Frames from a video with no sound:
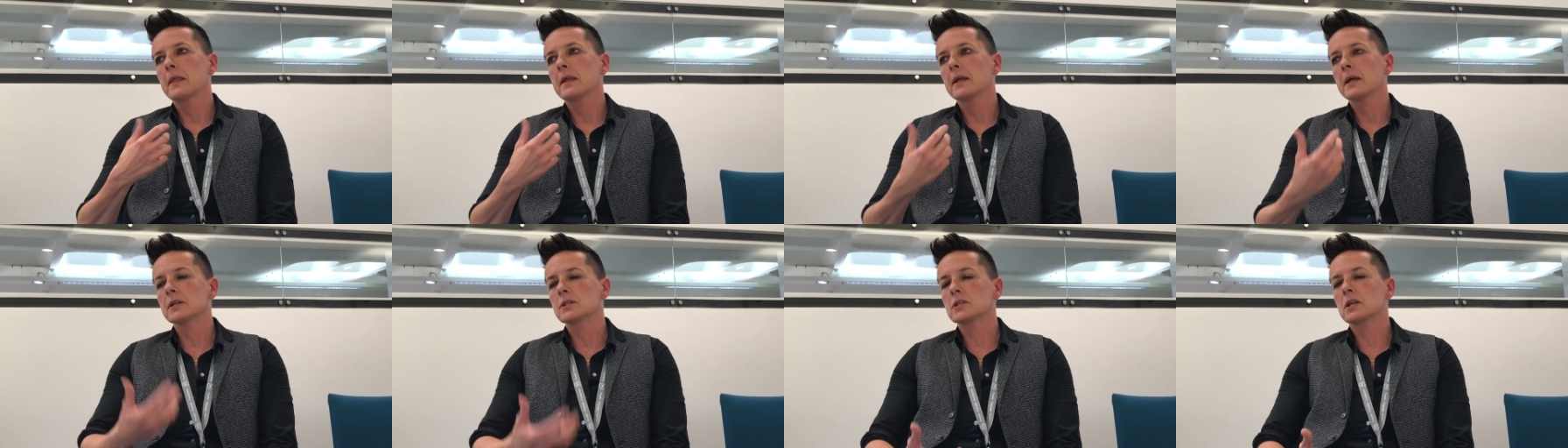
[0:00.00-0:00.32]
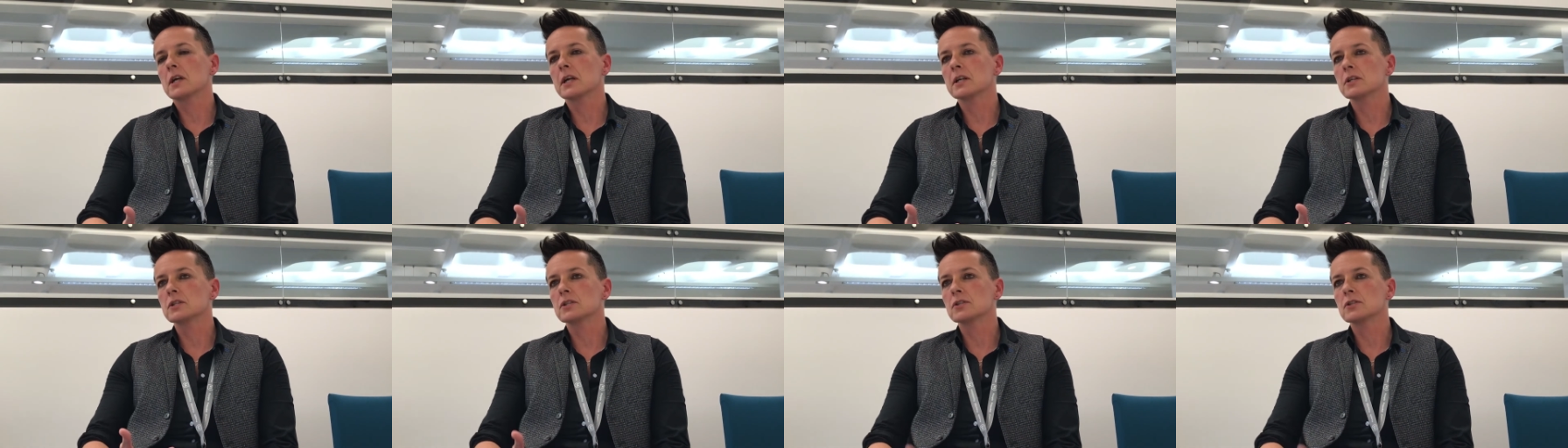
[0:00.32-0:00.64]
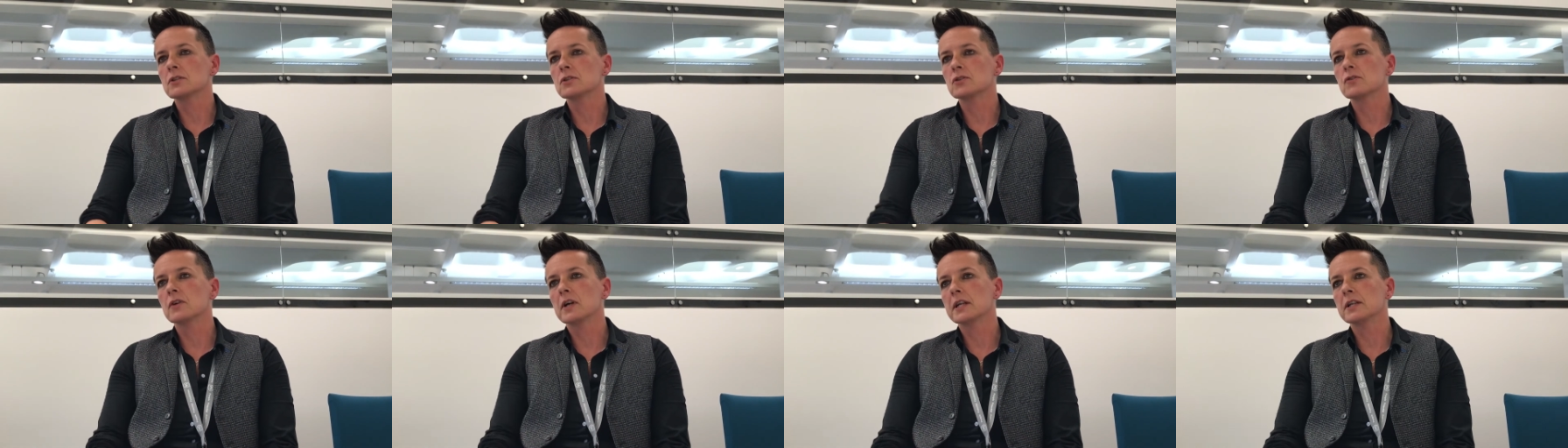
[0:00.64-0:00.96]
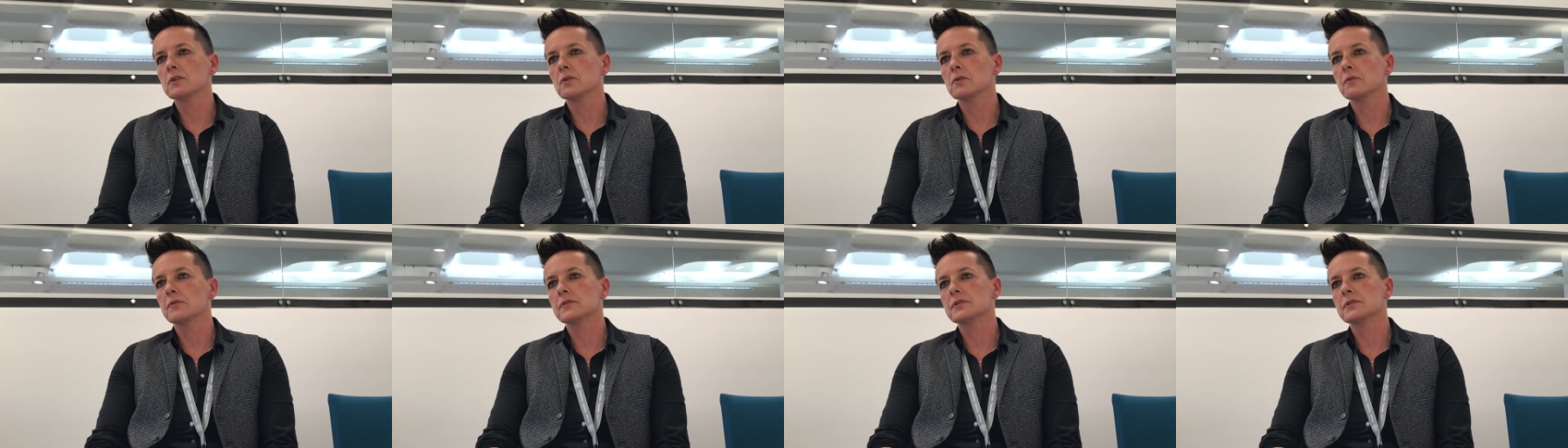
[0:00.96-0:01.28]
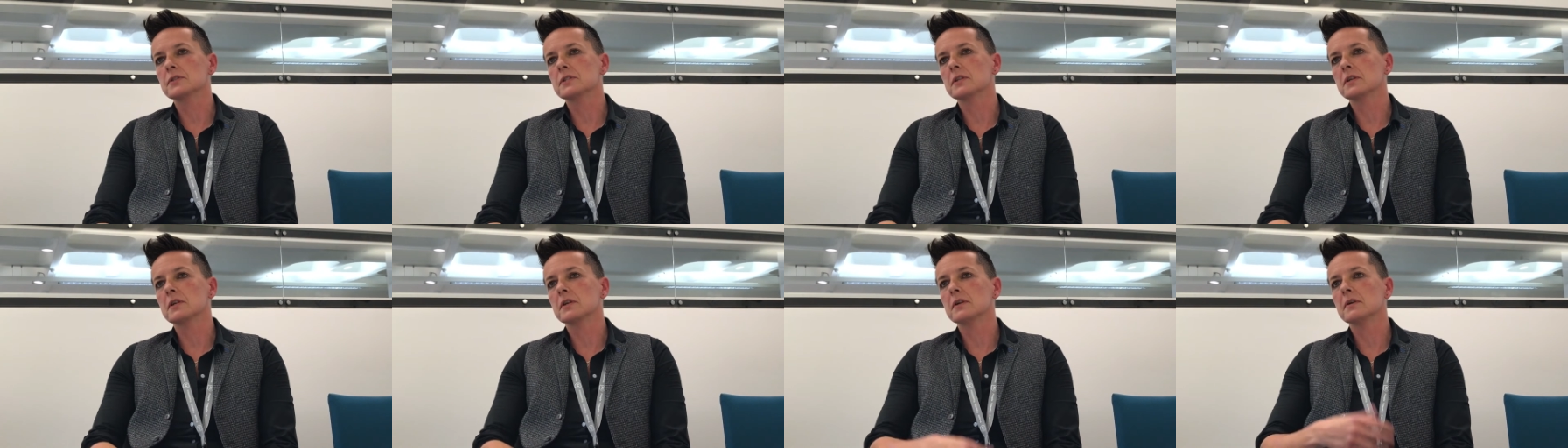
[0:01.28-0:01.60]
education and training
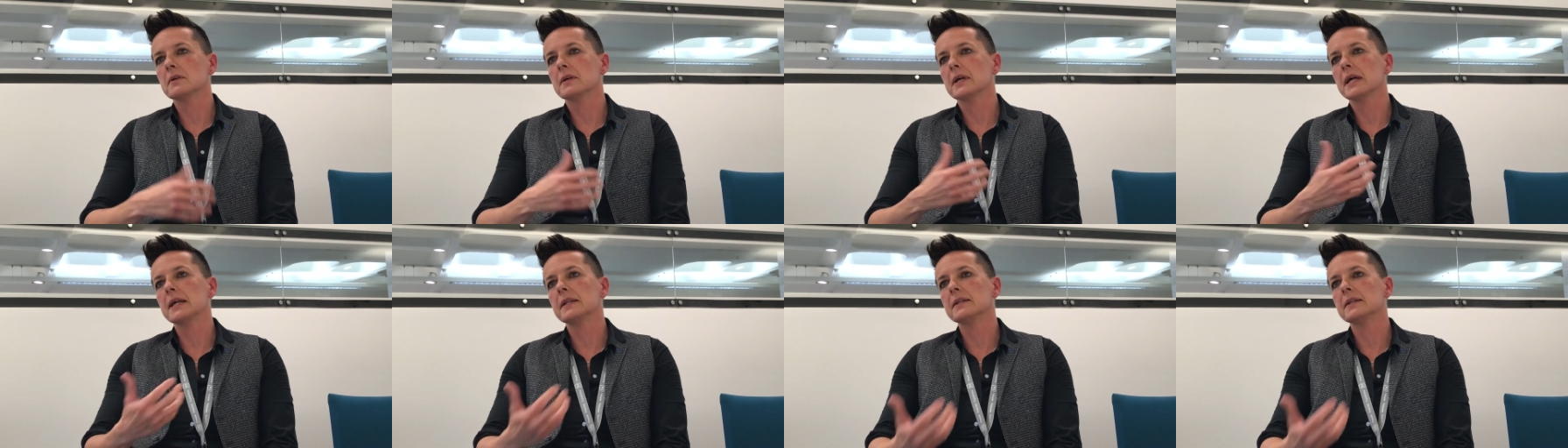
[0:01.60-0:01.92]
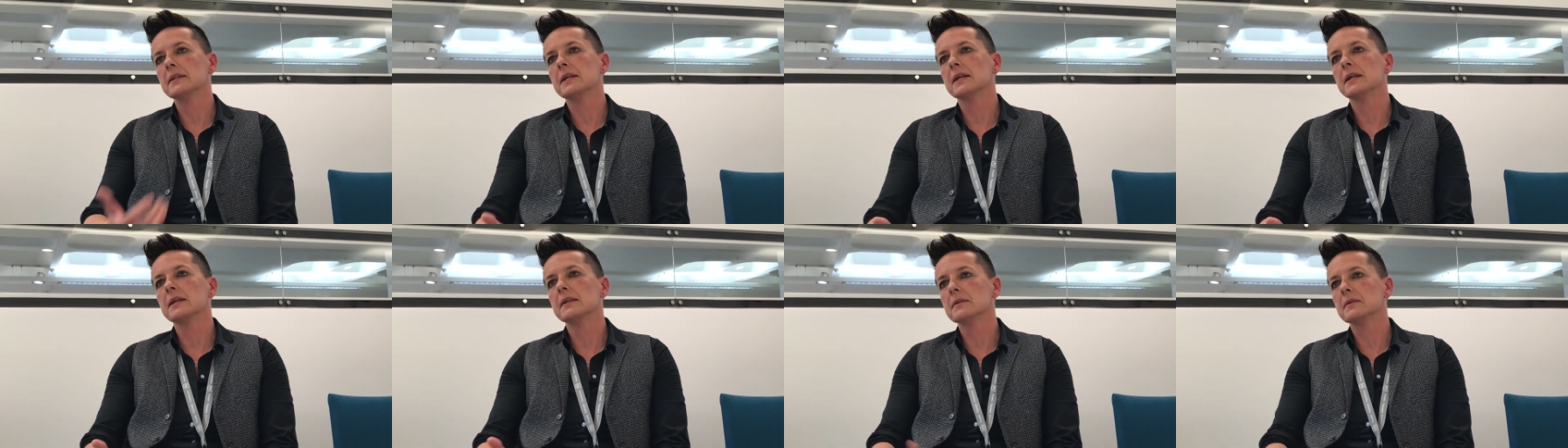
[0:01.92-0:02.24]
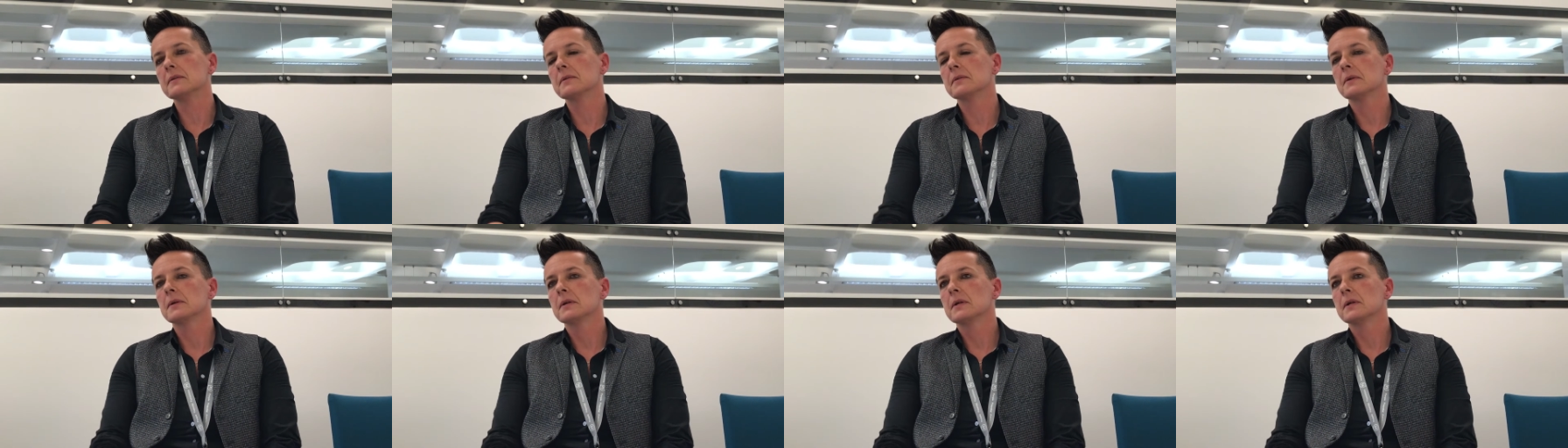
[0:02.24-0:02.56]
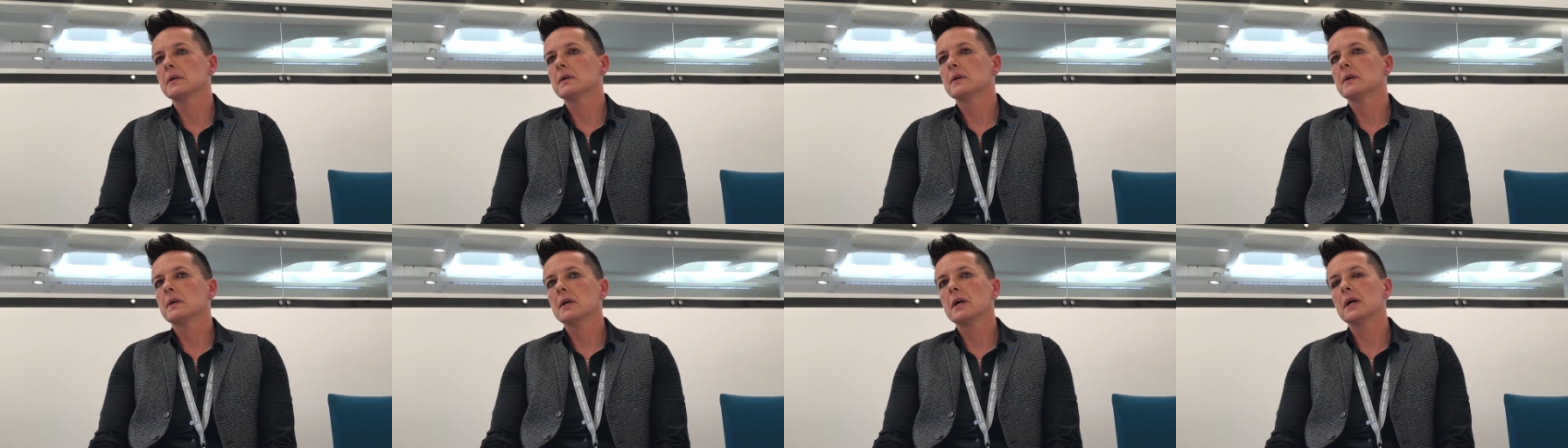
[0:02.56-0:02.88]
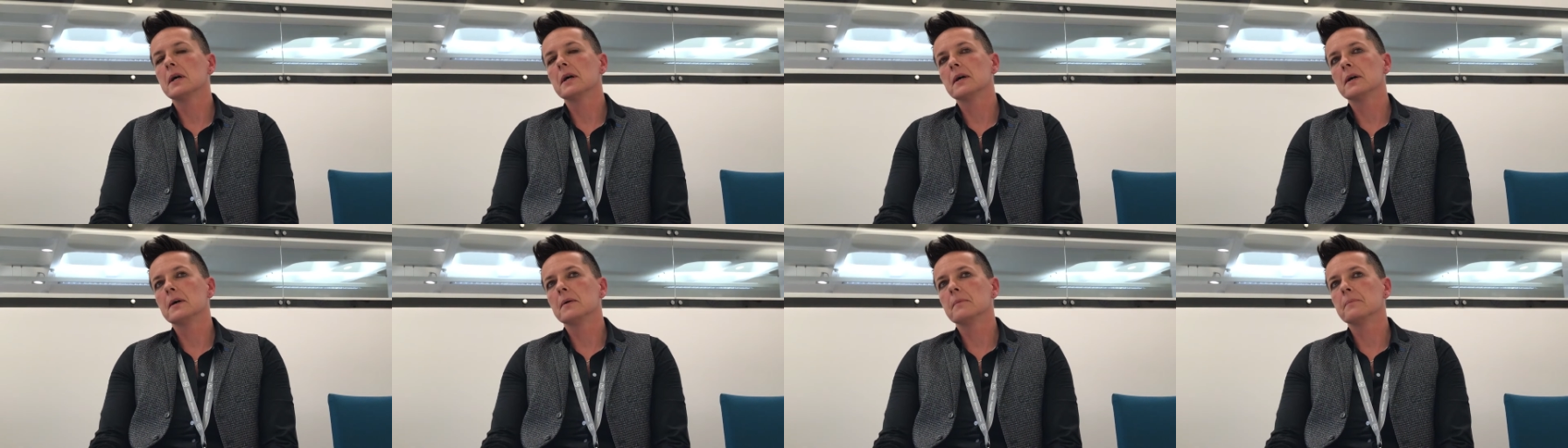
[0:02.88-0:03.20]
officer, and then
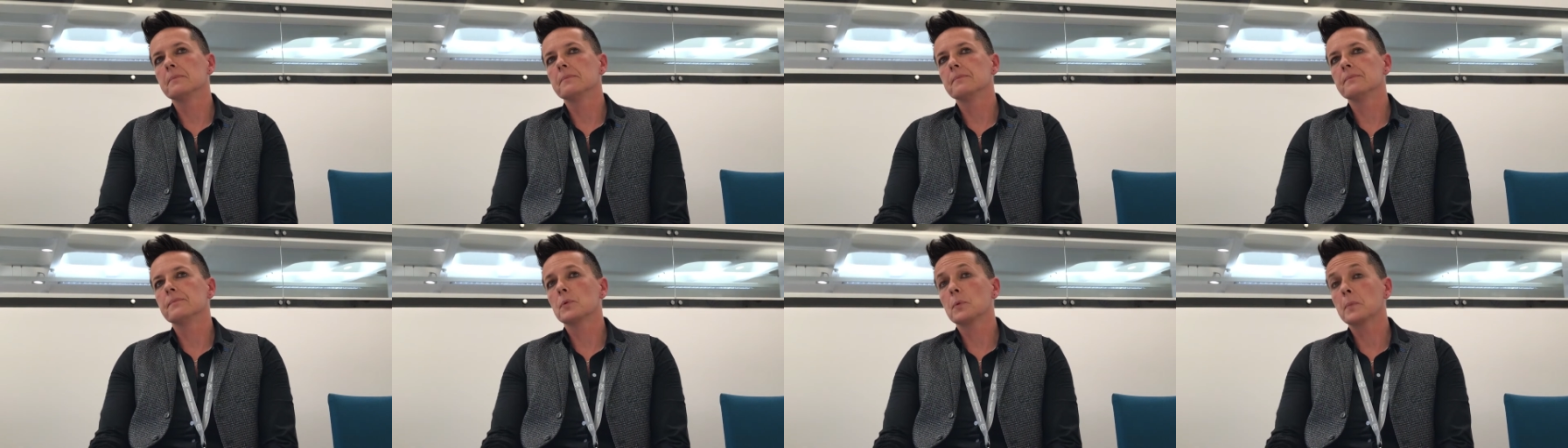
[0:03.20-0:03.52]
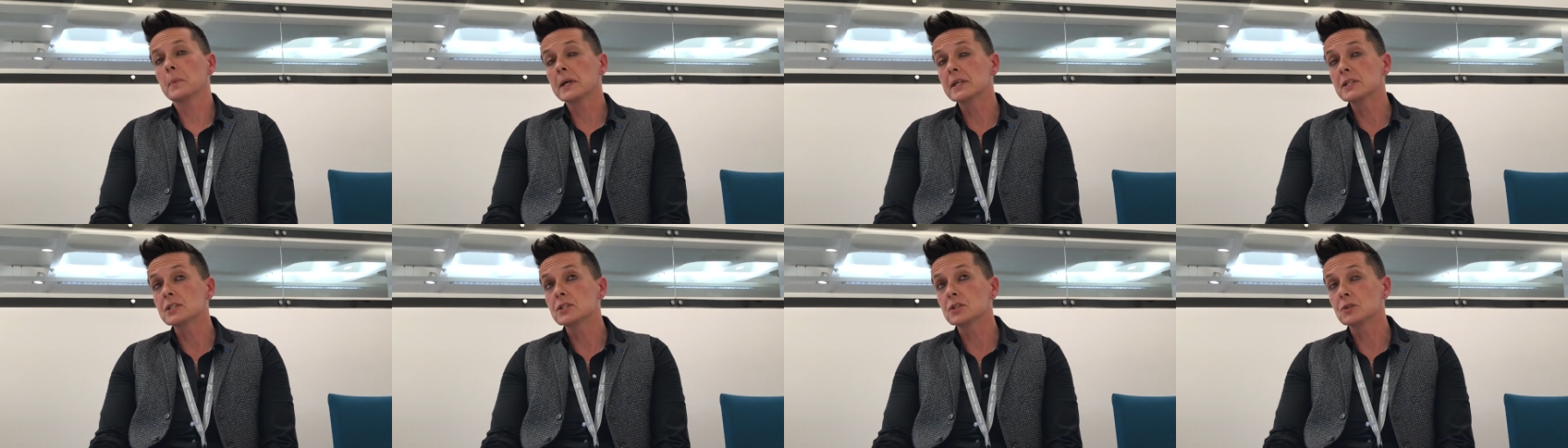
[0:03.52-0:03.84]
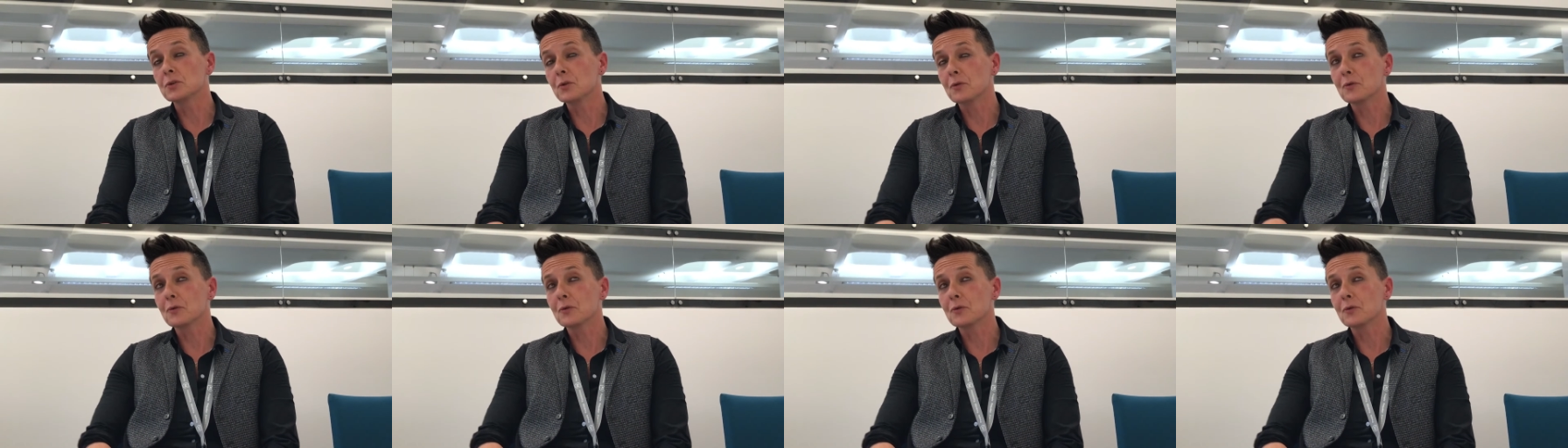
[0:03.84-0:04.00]
um, probation